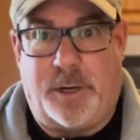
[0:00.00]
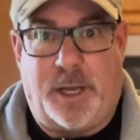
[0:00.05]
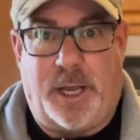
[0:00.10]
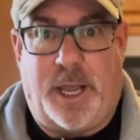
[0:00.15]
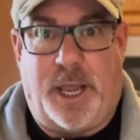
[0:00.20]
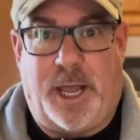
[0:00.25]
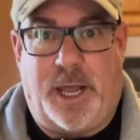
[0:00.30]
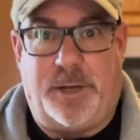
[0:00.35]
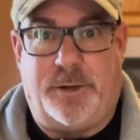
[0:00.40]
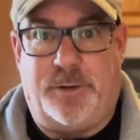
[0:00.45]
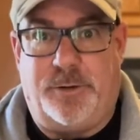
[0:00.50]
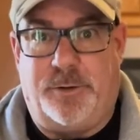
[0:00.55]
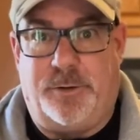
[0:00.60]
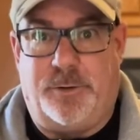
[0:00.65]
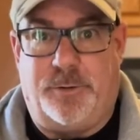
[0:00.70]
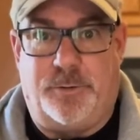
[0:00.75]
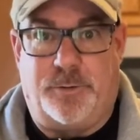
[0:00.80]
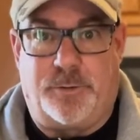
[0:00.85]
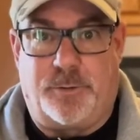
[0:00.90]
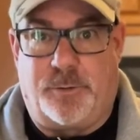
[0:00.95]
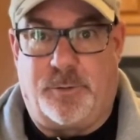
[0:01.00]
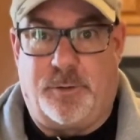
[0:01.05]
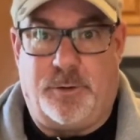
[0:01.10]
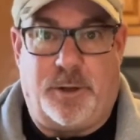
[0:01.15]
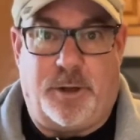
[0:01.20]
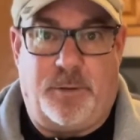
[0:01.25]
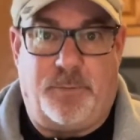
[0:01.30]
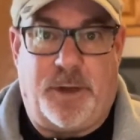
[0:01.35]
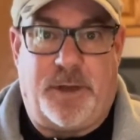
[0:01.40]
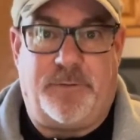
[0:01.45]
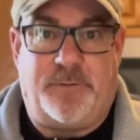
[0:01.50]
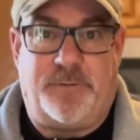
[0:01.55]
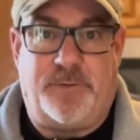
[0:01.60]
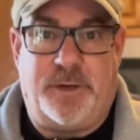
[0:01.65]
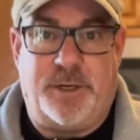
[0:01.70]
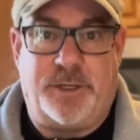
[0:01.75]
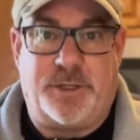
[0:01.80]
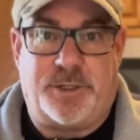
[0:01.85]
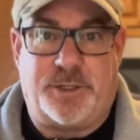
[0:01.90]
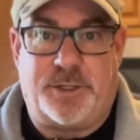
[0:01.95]
I had to grill all my
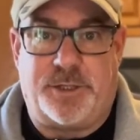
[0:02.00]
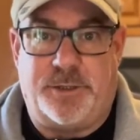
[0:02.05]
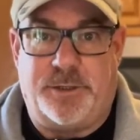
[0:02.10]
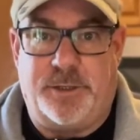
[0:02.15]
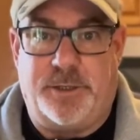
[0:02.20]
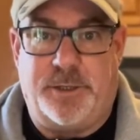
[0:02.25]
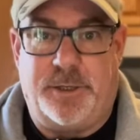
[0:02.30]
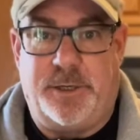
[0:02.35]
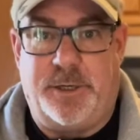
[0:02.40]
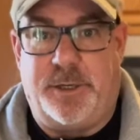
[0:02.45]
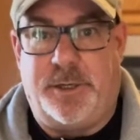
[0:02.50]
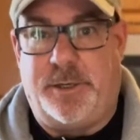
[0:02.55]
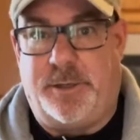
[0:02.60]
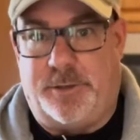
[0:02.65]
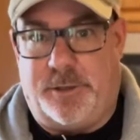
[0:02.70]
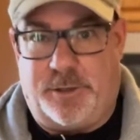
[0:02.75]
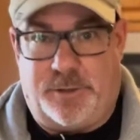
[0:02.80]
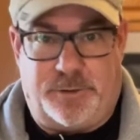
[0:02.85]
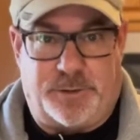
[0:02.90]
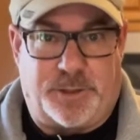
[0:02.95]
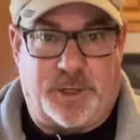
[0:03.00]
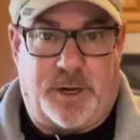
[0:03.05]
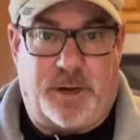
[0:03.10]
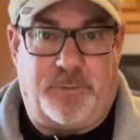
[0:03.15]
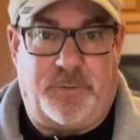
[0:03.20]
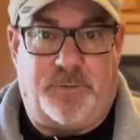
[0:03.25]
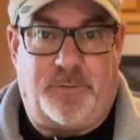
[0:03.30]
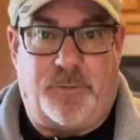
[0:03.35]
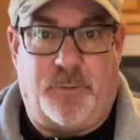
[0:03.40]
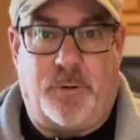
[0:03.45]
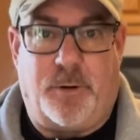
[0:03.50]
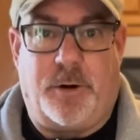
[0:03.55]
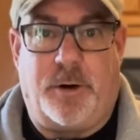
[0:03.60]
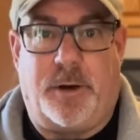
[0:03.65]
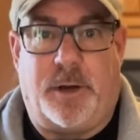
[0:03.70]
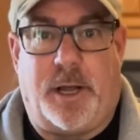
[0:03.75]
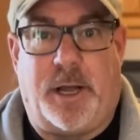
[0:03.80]
fish that you saw before.